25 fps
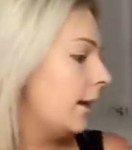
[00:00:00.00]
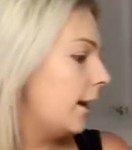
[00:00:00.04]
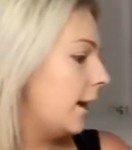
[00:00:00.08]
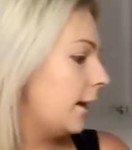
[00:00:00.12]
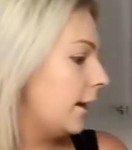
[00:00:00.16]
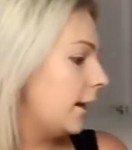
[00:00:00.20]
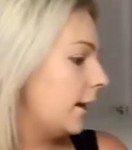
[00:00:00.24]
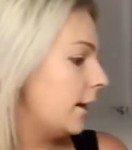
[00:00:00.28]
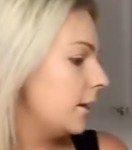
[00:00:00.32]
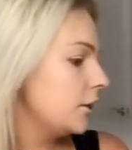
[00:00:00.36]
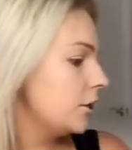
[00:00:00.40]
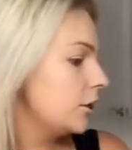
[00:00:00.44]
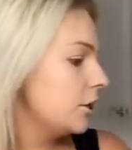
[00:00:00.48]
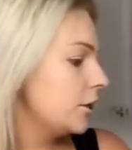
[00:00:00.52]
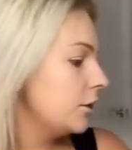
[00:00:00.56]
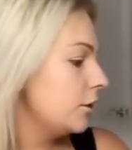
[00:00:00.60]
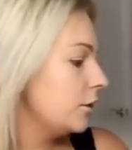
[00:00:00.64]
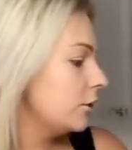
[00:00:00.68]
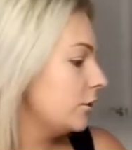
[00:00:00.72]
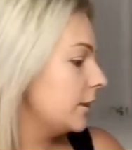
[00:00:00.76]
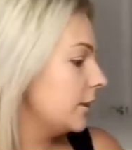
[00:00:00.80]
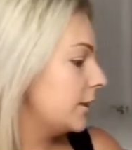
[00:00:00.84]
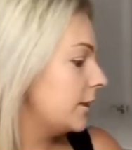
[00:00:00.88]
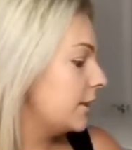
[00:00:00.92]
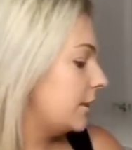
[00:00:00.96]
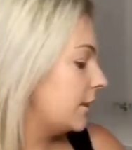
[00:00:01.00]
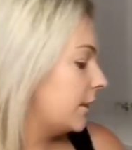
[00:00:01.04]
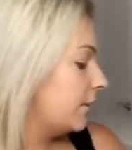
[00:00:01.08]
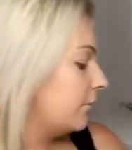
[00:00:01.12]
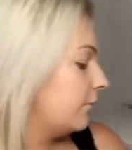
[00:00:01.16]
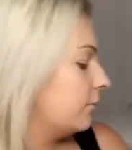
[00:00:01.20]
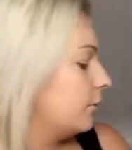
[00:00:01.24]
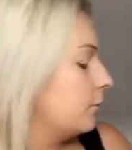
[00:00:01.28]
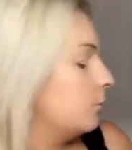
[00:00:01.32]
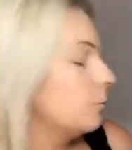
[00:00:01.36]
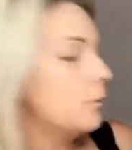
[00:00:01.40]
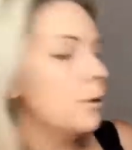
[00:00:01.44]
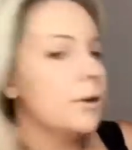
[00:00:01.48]
And I actually use a
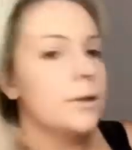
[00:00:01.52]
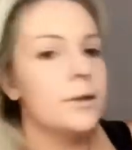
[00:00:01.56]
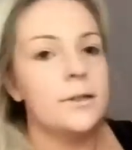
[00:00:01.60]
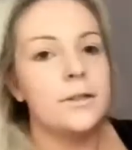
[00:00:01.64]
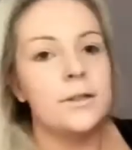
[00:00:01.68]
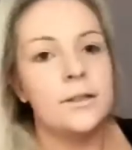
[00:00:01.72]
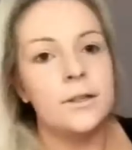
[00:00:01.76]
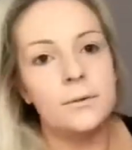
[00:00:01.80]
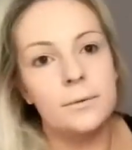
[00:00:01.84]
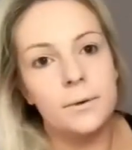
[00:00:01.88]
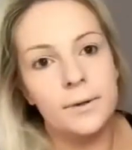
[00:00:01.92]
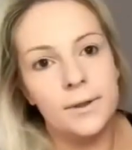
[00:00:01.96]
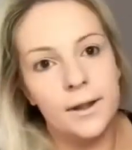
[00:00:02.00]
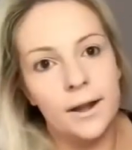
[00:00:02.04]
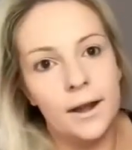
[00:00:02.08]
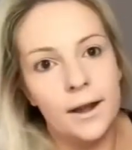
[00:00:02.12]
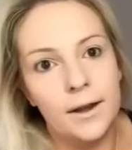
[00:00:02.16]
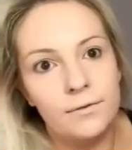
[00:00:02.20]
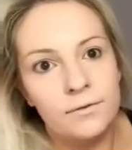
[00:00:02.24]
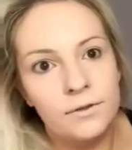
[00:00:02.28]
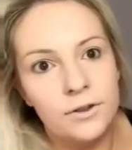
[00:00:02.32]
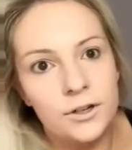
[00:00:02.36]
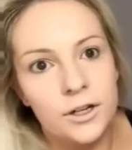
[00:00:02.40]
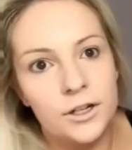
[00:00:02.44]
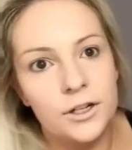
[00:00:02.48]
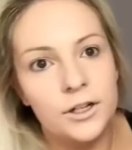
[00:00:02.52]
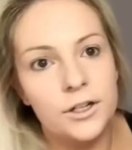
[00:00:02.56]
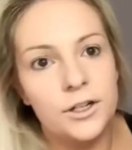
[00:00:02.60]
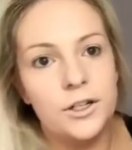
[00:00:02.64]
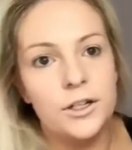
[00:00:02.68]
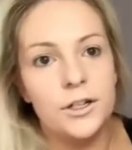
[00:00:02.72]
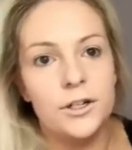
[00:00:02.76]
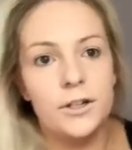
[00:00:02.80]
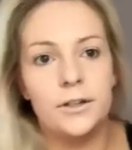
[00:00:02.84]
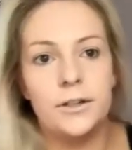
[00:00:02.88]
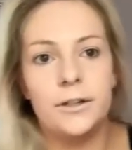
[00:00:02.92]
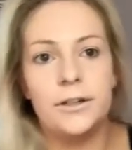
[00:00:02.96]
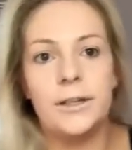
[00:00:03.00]
different one to the one that I've just
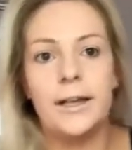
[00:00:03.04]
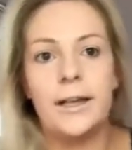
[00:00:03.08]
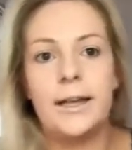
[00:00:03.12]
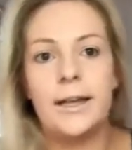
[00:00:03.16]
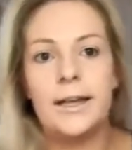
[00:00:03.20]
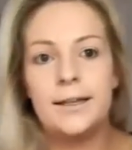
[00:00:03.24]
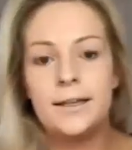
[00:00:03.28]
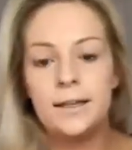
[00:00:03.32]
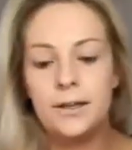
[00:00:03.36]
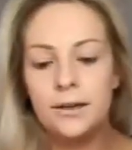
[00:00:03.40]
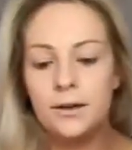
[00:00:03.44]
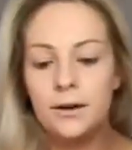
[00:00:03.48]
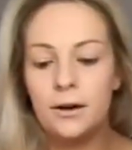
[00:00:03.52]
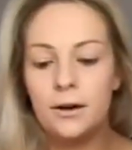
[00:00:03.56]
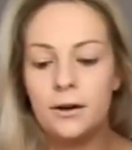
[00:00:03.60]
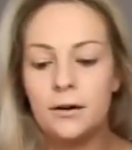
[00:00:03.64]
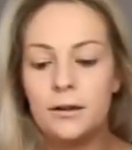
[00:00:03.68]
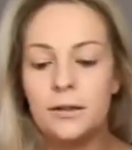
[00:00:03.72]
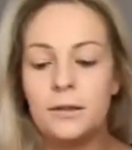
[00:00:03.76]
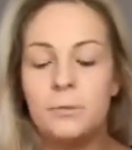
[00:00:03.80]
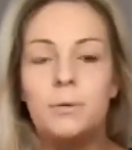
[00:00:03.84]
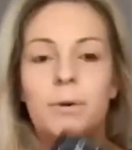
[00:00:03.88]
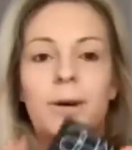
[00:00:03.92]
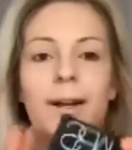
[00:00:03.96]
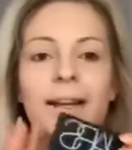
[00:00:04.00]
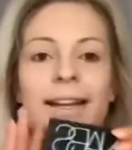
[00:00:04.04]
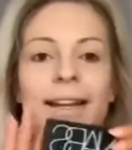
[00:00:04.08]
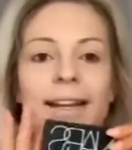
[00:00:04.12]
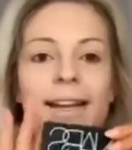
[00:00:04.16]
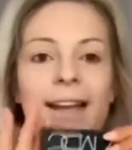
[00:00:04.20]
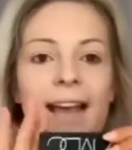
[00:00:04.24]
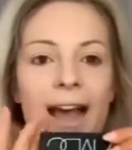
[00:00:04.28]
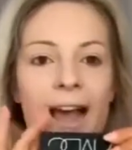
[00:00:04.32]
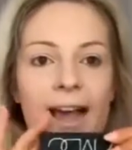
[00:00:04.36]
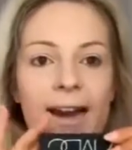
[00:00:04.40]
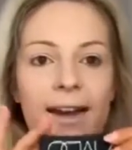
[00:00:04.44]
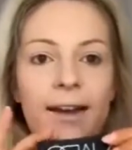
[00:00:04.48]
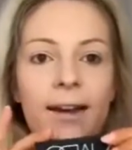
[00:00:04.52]
used. It is a NARS one
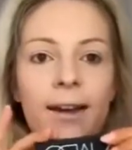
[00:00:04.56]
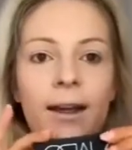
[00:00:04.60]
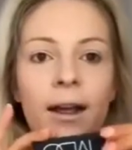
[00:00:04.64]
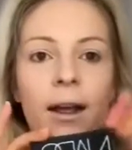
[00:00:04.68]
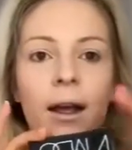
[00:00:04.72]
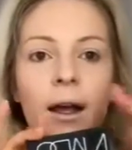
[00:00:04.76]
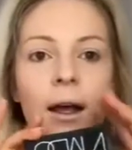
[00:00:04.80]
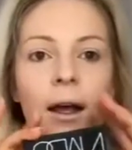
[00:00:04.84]
again,